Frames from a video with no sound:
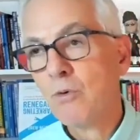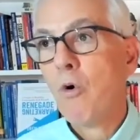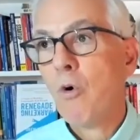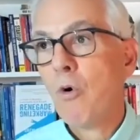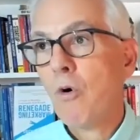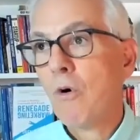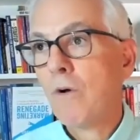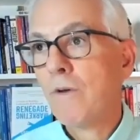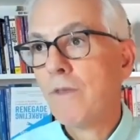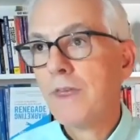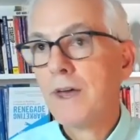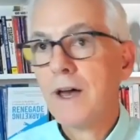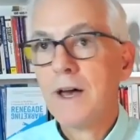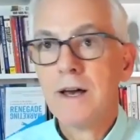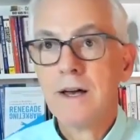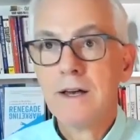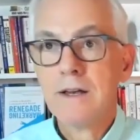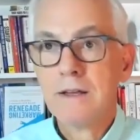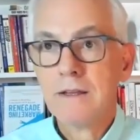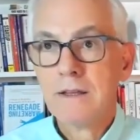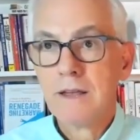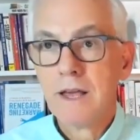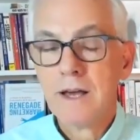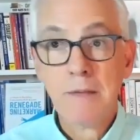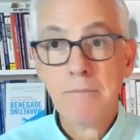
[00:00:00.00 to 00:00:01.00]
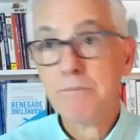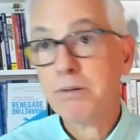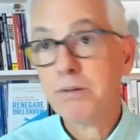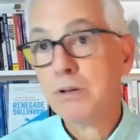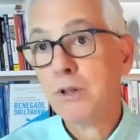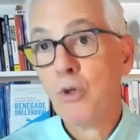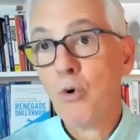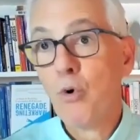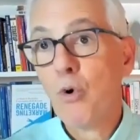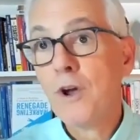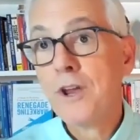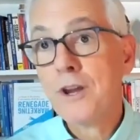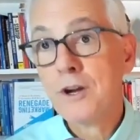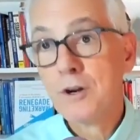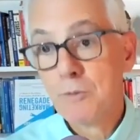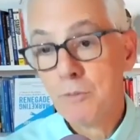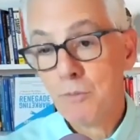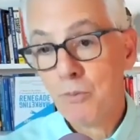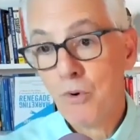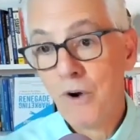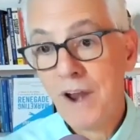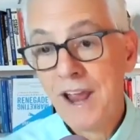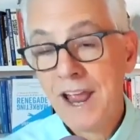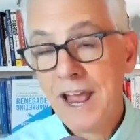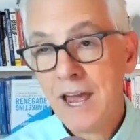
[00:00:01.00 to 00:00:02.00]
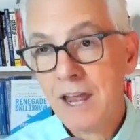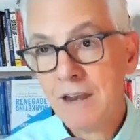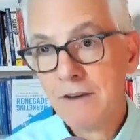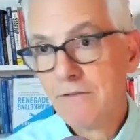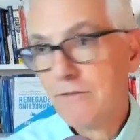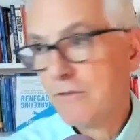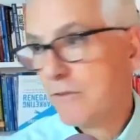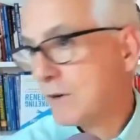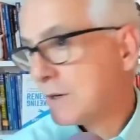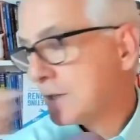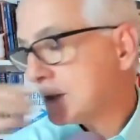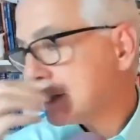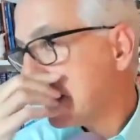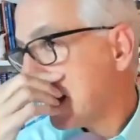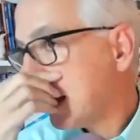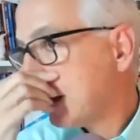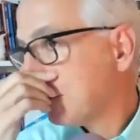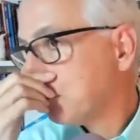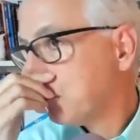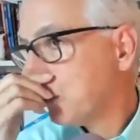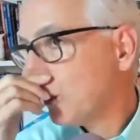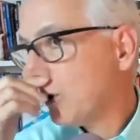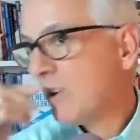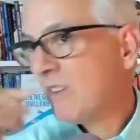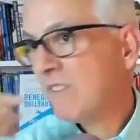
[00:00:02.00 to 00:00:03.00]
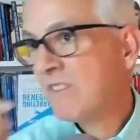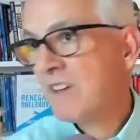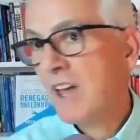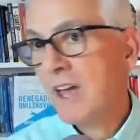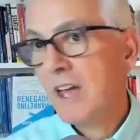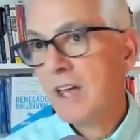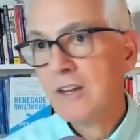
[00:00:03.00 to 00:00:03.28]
or the employer brand, for example,